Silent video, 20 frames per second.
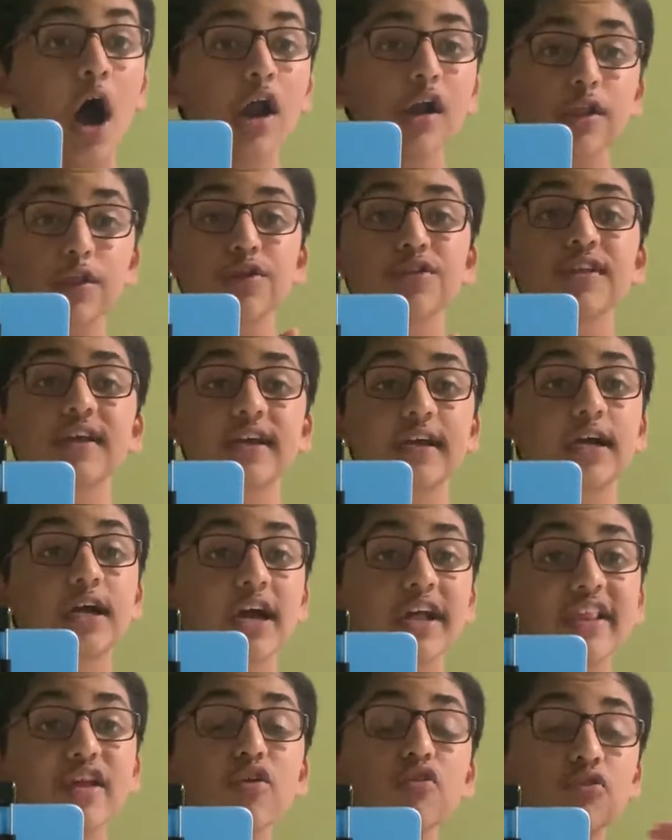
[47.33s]
Another
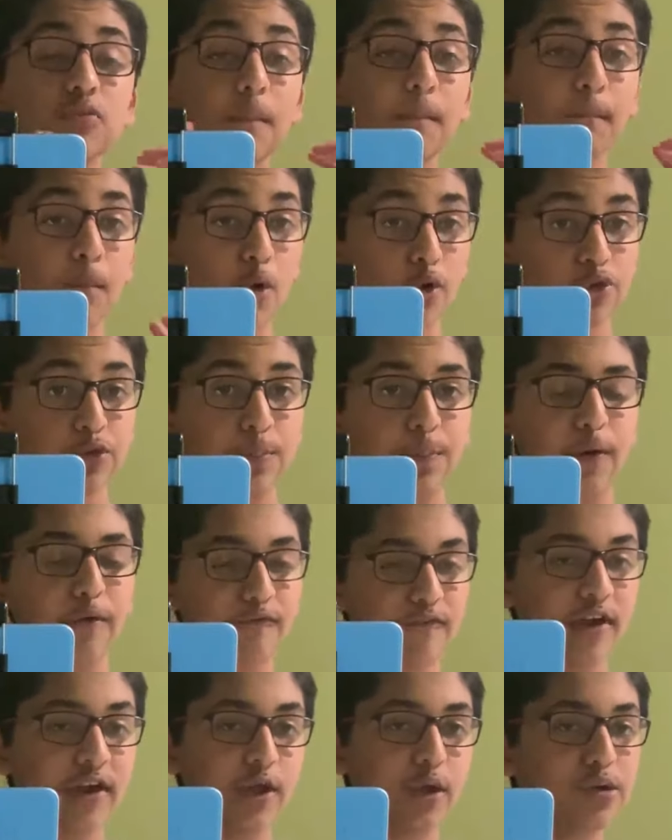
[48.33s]
thing, there's
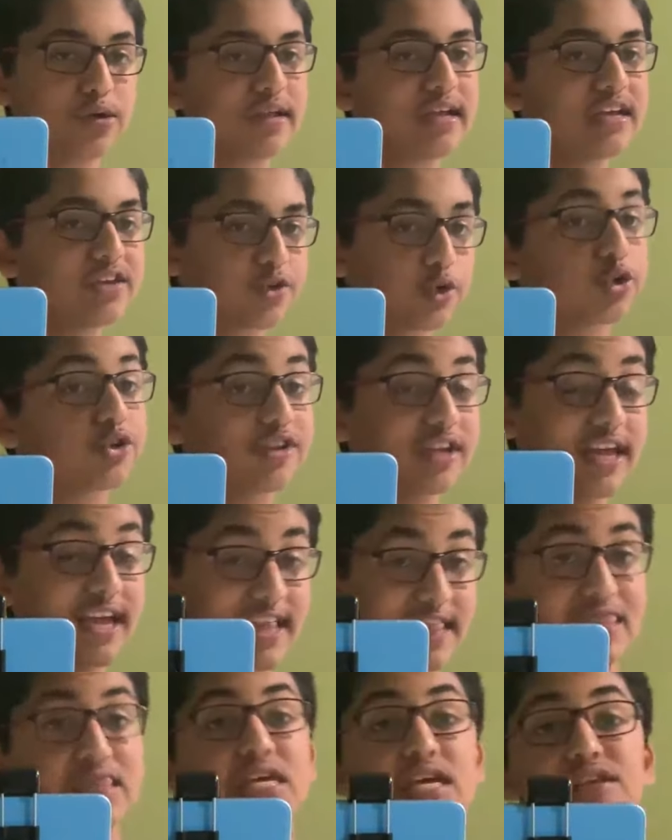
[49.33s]
multiple video teasers
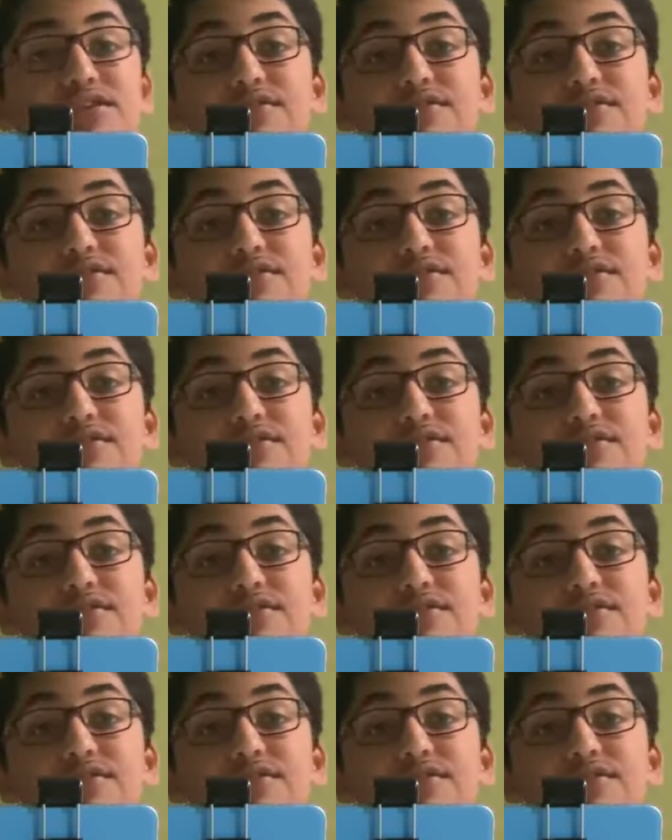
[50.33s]
in